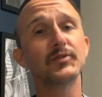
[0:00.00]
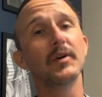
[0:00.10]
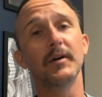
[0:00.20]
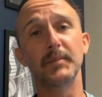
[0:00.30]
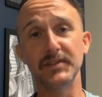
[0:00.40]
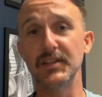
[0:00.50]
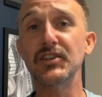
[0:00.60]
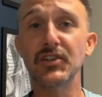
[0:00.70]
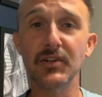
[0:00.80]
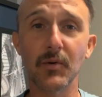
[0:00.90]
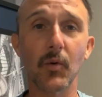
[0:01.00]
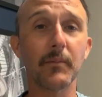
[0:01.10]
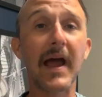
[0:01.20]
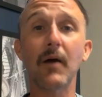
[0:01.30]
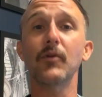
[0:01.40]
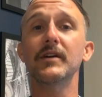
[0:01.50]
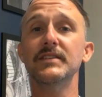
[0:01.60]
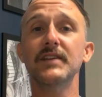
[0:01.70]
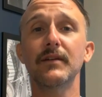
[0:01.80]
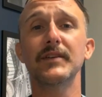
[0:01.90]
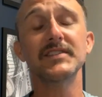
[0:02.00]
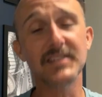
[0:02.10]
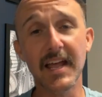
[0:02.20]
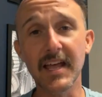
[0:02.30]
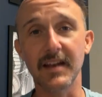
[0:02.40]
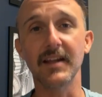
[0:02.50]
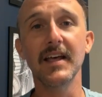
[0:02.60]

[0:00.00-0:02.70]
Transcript: a position or power itself. Instead,